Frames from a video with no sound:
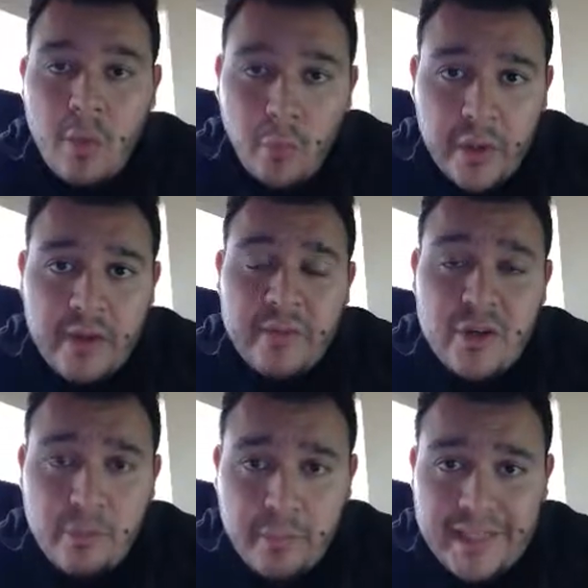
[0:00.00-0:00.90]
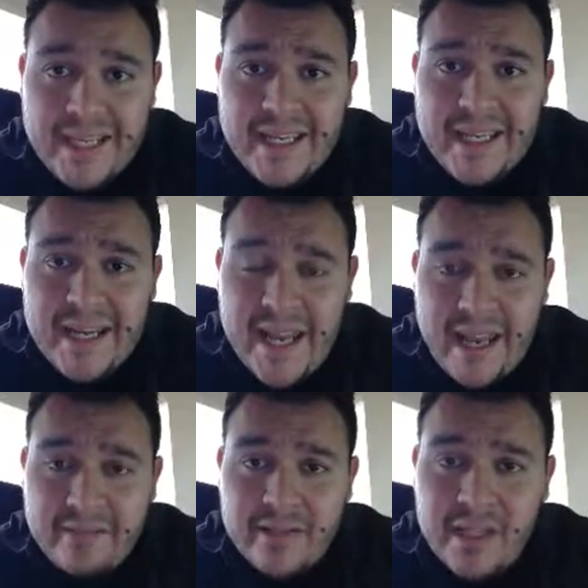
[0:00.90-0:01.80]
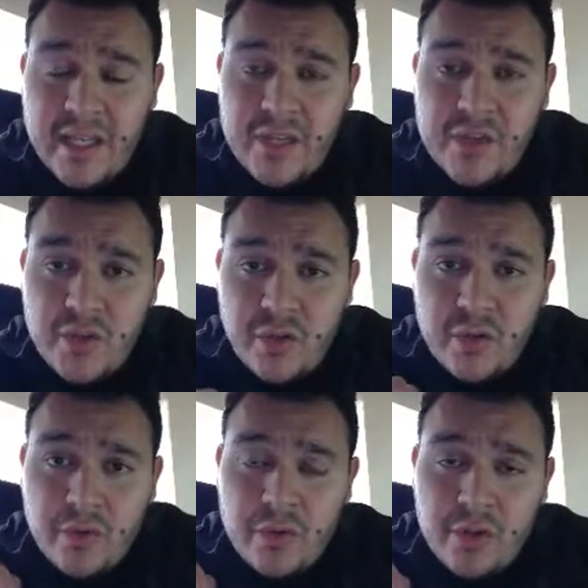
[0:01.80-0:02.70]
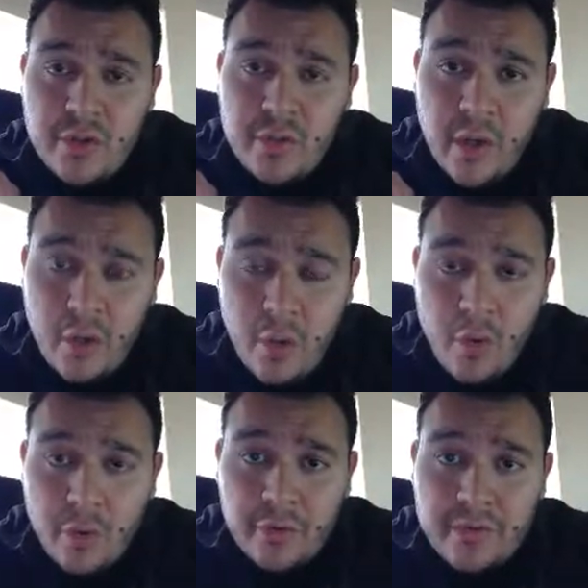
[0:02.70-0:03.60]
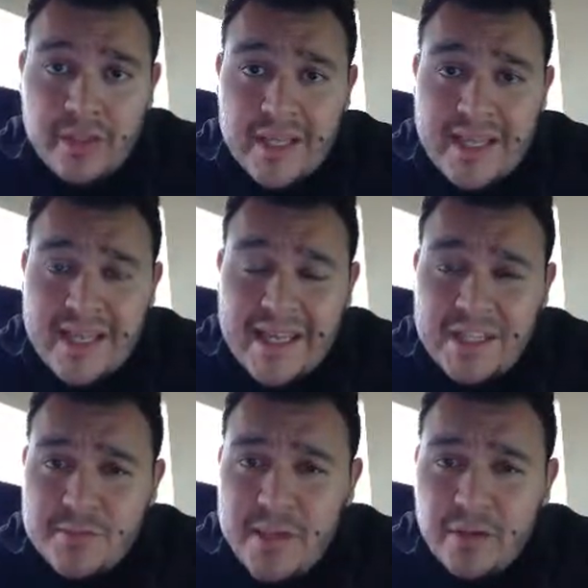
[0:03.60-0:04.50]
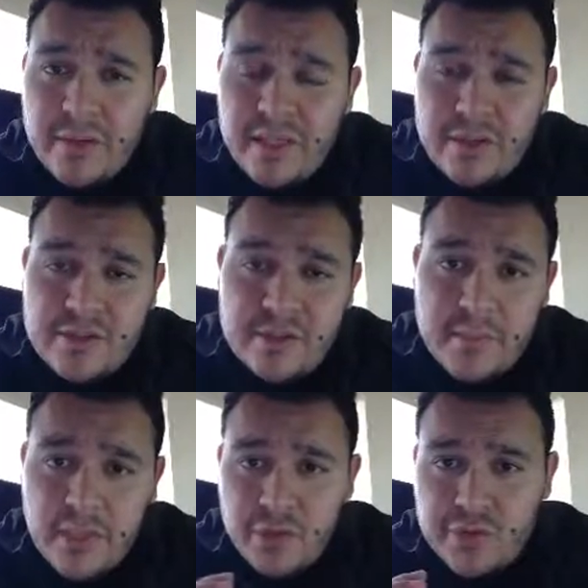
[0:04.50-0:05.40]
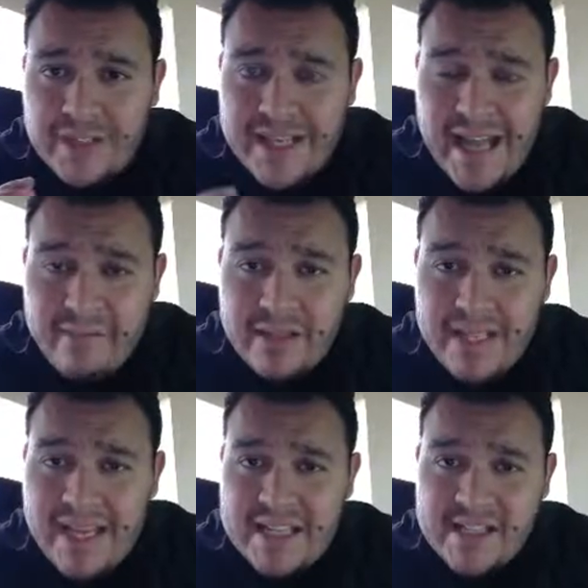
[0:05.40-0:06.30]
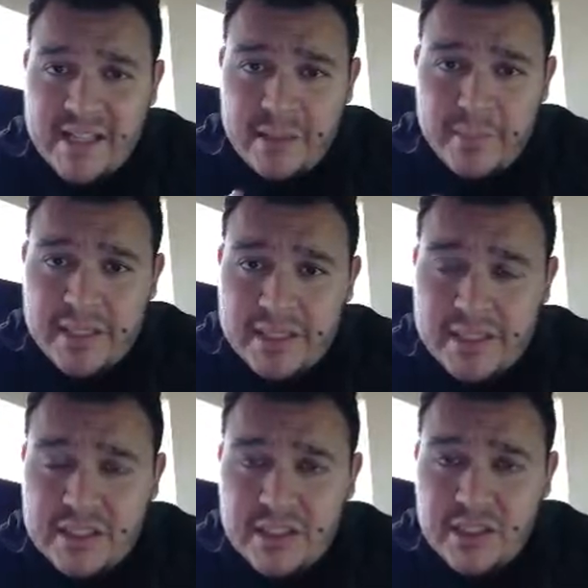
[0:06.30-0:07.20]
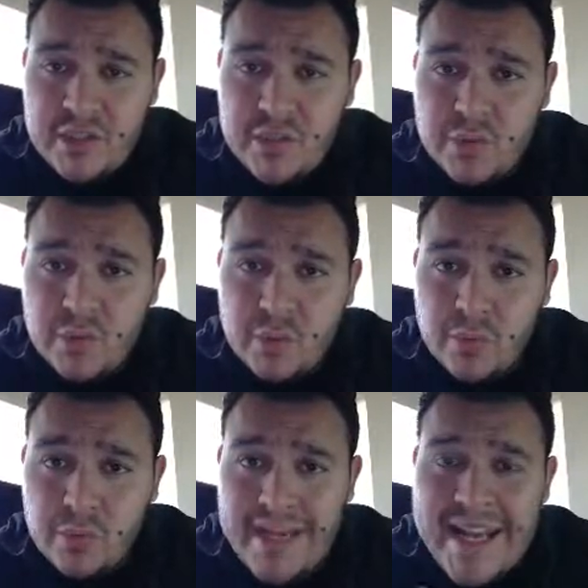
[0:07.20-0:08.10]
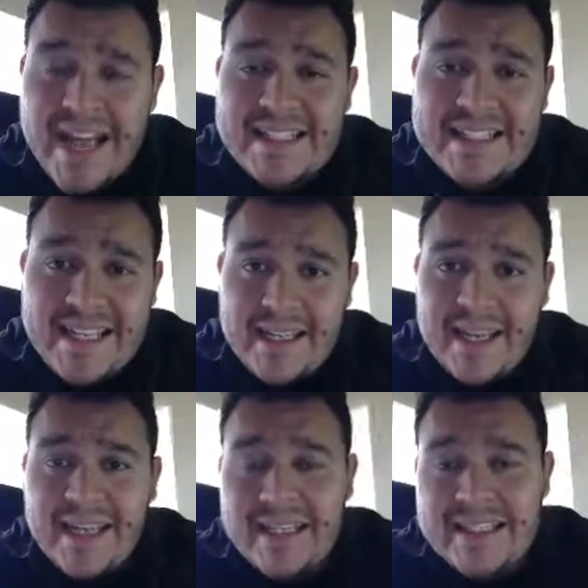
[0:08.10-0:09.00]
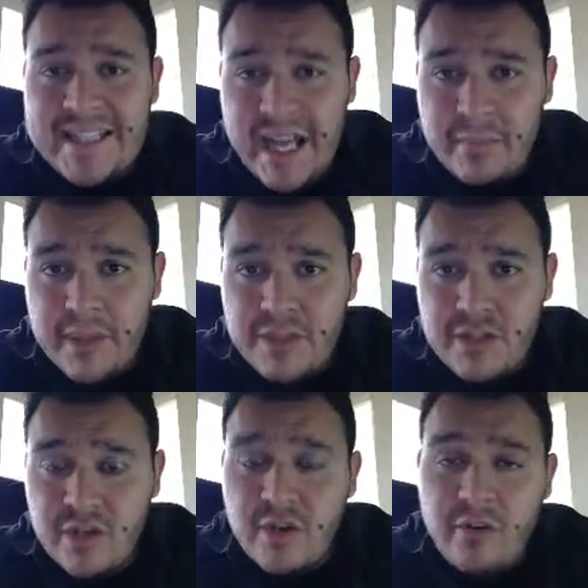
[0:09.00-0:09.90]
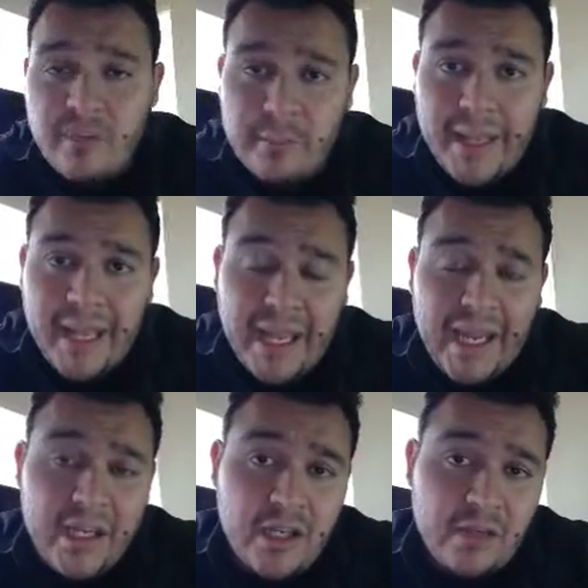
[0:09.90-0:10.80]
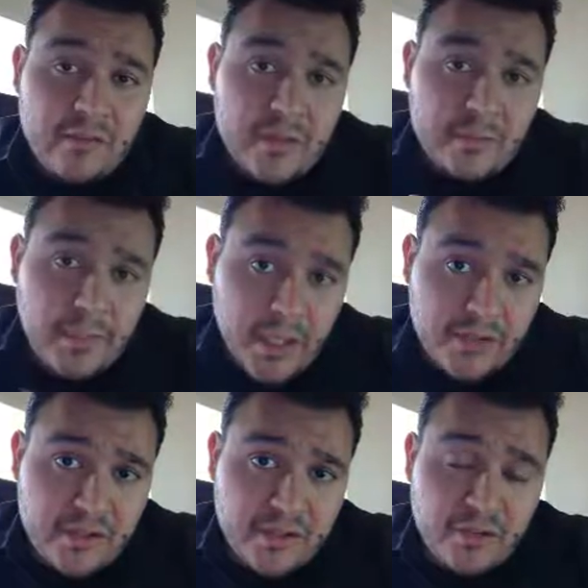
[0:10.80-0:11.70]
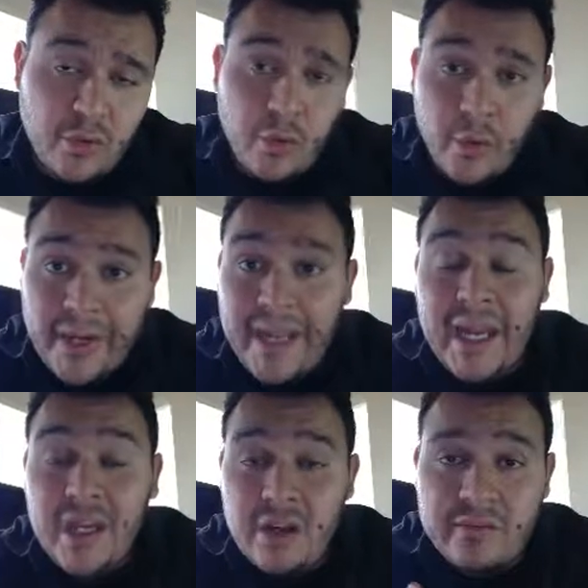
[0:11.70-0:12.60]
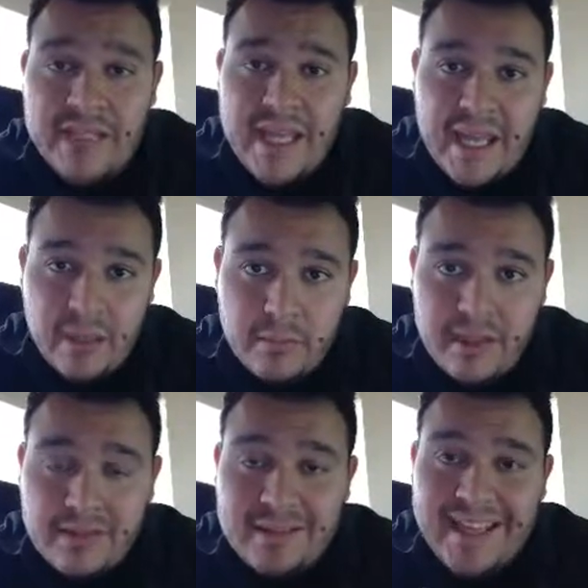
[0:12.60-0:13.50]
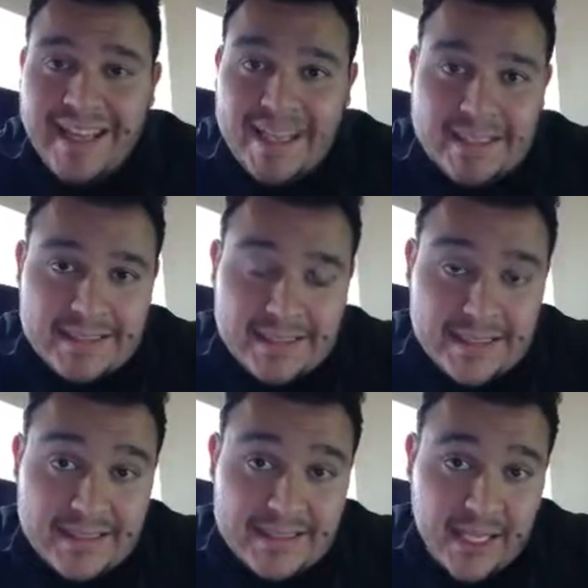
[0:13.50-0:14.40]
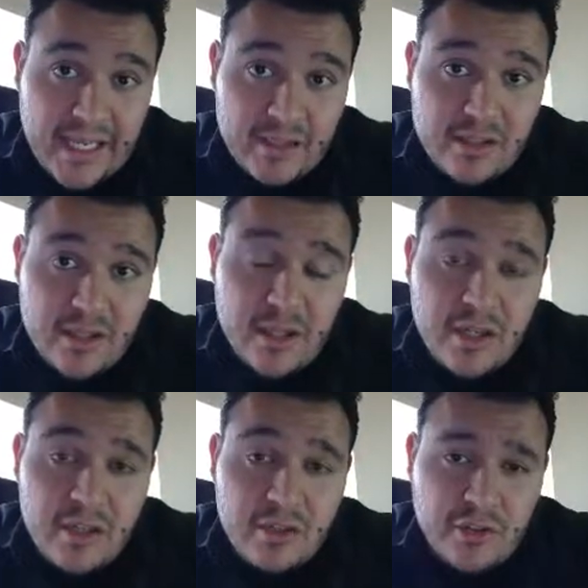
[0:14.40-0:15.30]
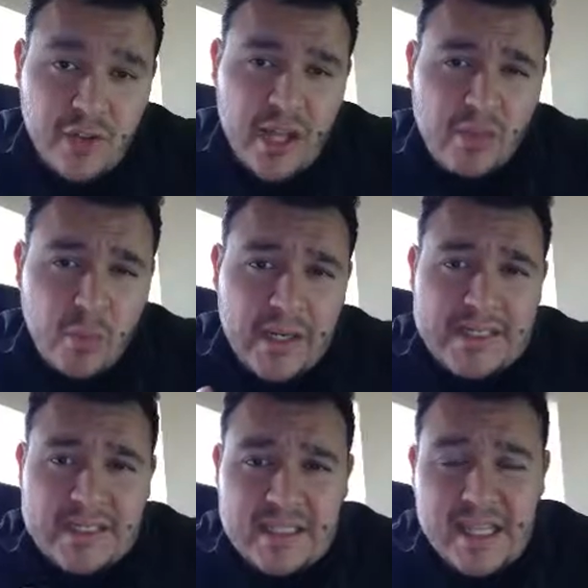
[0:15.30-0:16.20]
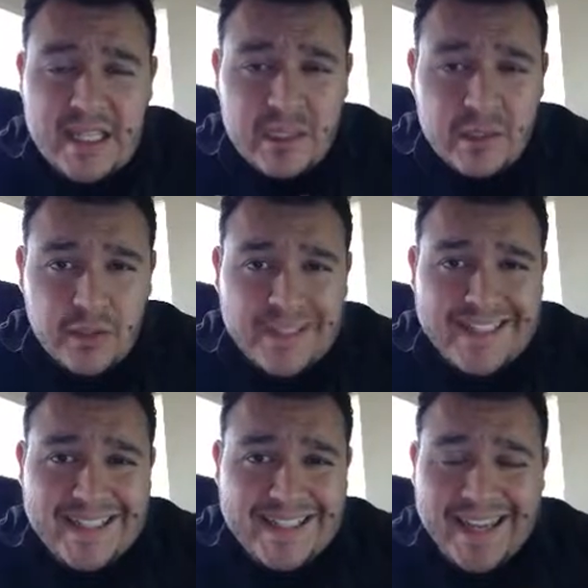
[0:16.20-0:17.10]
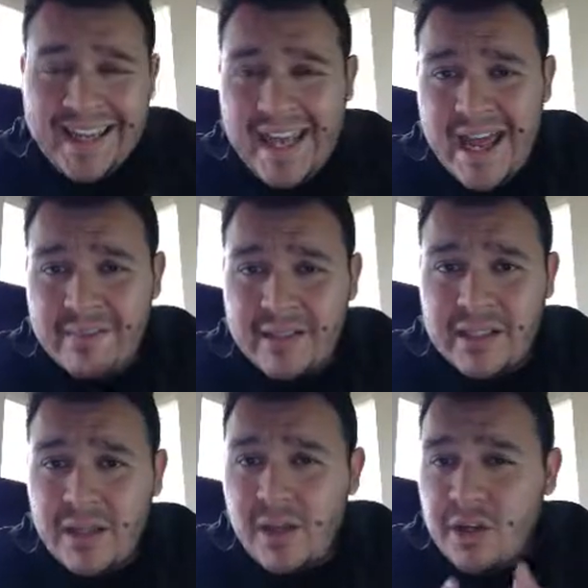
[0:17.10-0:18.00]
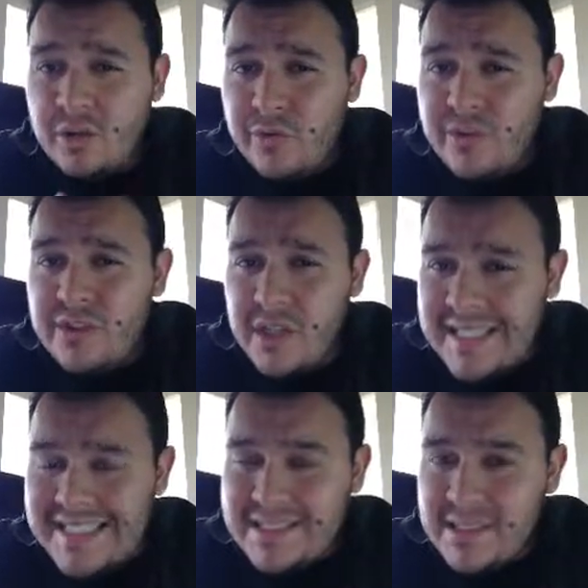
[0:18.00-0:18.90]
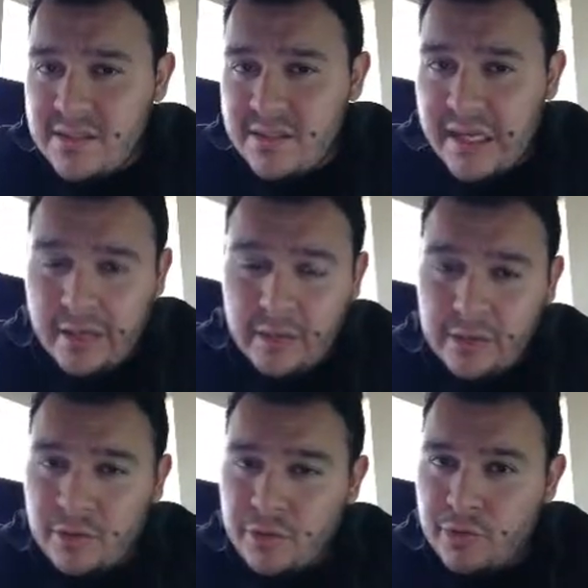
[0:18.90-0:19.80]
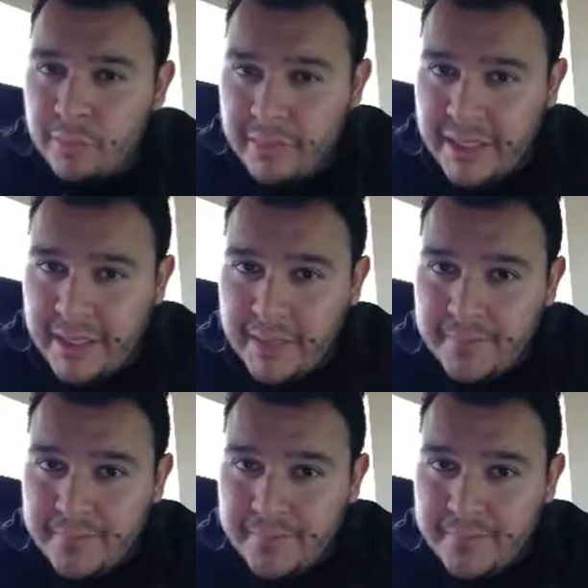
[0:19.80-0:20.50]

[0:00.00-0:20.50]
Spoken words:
Whenever you're playing Nabbit and you're going through a course, it's very interesting because Nabbit has the ability to not take any damage from any of the bosses or any of the enemies in the stage. So that's why I say that Toadette and Nabbit, those are the easiest characters to play.